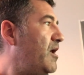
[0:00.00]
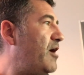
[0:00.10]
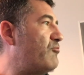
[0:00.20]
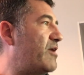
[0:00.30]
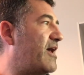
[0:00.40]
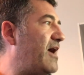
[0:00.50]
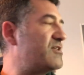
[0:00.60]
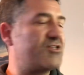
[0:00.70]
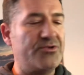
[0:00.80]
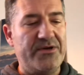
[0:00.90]
in
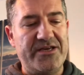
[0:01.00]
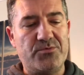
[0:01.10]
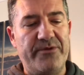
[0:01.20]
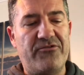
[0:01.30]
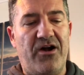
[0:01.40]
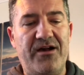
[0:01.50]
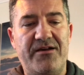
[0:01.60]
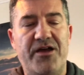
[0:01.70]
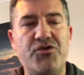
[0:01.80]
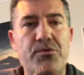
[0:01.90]
regards to it is we've got
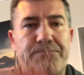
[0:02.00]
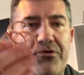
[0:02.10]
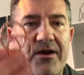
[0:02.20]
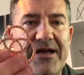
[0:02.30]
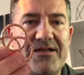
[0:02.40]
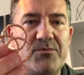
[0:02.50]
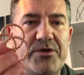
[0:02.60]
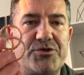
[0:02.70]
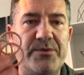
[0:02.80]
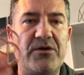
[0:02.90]
a new product
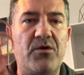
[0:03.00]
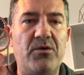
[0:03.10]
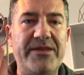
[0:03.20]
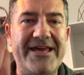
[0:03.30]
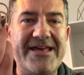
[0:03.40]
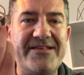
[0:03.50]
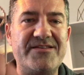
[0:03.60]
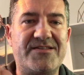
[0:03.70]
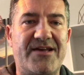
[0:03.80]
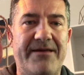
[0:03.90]
which we call the
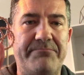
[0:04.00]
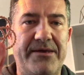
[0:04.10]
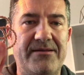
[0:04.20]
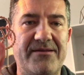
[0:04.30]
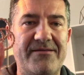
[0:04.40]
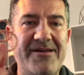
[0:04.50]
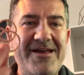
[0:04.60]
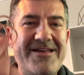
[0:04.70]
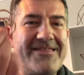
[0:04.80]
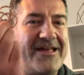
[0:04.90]
Insight Pendant.
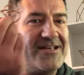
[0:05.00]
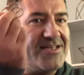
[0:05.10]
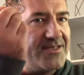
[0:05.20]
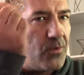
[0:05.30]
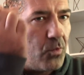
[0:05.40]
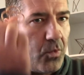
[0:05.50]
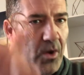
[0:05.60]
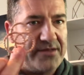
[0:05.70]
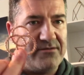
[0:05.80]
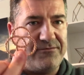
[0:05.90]
Now, this is a
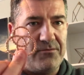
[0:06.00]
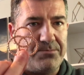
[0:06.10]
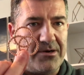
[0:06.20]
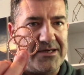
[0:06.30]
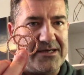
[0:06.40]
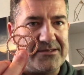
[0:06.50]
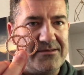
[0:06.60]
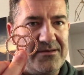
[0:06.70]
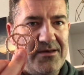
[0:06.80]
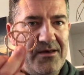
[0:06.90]
wonderful product.
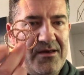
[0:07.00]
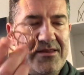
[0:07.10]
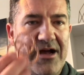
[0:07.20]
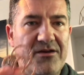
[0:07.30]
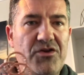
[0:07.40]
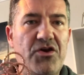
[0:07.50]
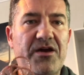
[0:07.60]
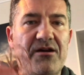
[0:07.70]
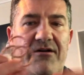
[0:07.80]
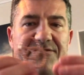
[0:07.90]
Now, you
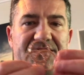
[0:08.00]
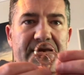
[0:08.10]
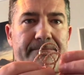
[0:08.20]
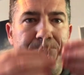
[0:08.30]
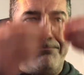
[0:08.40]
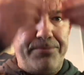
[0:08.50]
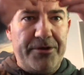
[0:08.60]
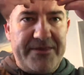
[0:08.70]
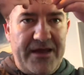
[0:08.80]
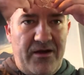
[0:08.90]
can obviously
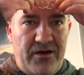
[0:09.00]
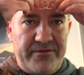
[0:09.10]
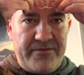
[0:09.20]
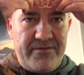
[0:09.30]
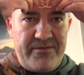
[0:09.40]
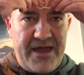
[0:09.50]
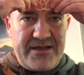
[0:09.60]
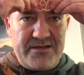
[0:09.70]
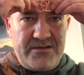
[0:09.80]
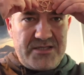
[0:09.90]
put that on
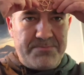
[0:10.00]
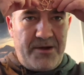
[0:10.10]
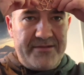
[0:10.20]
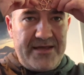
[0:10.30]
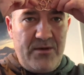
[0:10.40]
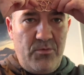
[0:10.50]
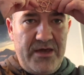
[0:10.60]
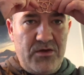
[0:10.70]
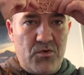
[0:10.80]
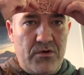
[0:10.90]
that spot there where
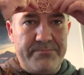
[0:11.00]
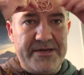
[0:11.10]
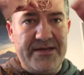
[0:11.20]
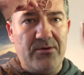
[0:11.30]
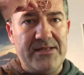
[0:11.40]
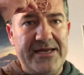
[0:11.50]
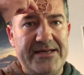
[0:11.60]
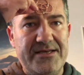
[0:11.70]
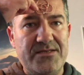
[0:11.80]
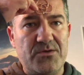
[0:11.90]
your pineal gland
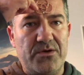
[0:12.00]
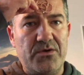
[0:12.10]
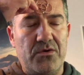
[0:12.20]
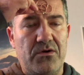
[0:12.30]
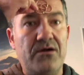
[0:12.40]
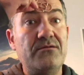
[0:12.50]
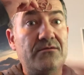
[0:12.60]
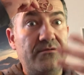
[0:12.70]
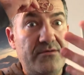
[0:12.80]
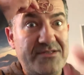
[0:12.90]
is or your
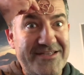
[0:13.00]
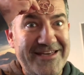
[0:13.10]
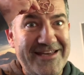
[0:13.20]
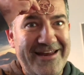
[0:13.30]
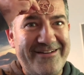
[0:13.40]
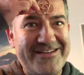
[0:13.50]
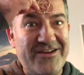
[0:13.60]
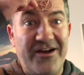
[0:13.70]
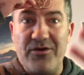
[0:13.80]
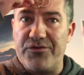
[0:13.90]
singularity
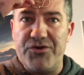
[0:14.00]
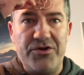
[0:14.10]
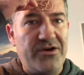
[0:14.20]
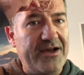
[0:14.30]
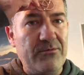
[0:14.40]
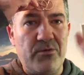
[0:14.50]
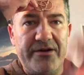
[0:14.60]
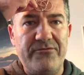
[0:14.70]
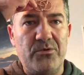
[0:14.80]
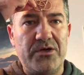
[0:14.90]
eye, your third eye,
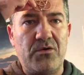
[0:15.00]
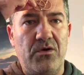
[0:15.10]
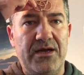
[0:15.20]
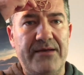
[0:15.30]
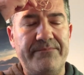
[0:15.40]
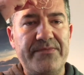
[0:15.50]
whatever you want to call it.